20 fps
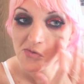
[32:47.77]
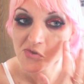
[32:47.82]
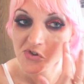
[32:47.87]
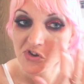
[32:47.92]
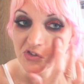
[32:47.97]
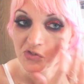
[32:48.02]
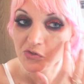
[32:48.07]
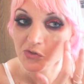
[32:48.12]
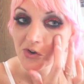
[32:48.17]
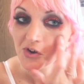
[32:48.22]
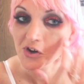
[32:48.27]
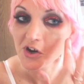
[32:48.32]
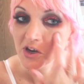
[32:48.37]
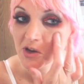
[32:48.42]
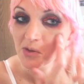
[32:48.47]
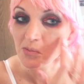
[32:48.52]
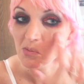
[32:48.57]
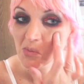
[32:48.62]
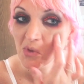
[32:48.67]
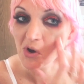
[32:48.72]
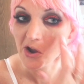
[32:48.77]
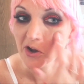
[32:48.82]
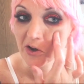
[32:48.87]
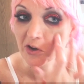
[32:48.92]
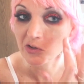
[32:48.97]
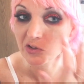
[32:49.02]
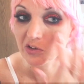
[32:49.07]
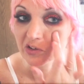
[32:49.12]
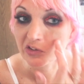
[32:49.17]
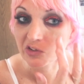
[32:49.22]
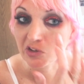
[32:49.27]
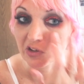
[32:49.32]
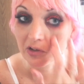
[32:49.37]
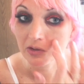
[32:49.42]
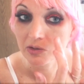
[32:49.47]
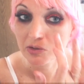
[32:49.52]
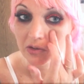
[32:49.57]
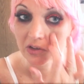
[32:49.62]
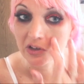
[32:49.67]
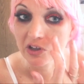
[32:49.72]
just for any minor
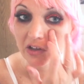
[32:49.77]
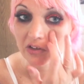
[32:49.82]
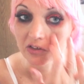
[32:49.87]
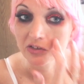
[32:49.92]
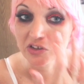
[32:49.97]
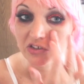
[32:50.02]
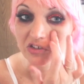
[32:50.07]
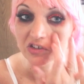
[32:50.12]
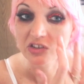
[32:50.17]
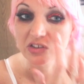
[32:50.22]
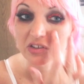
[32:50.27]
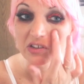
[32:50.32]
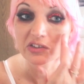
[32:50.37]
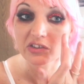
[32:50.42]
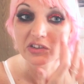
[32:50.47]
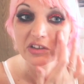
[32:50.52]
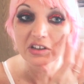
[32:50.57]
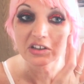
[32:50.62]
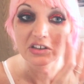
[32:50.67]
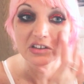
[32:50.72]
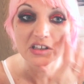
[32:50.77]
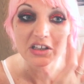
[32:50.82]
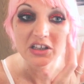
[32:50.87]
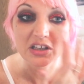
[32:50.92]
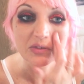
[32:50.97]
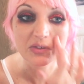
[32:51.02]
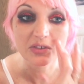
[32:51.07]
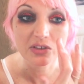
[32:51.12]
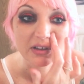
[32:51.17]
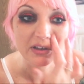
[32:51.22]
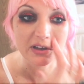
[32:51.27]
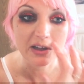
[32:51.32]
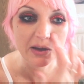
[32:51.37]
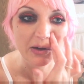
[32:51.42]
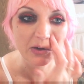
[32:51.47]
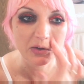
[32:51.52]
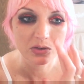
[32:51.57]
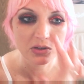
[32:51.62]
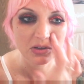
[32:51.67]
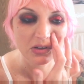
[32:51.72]
discoloration in the skin to even it
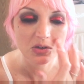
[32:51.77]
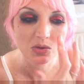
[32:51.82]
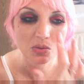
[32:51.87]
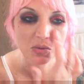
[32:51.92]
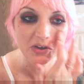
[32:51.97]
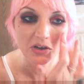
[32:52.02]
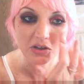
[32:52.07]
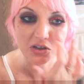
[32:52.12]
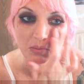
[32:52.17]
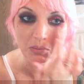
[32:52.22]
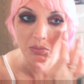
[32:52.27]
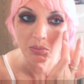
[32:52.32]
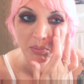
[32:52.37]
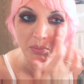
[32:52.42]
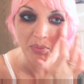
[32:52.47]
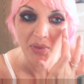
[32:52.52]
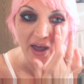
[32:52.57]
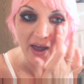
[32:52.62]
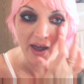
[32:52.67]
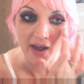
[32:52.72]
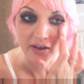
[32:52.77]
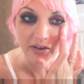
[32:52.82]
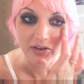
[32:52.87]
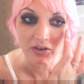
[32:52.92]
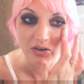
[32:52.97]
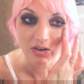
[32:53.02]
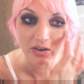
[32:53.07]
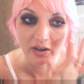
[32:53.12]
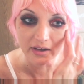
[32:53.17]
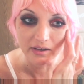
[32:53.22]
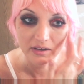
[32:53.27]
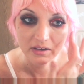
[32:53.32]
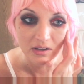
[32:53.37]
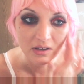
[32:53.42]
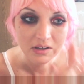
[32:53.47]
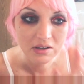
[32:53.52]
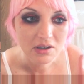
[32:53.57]
out. You don't want to pack it on.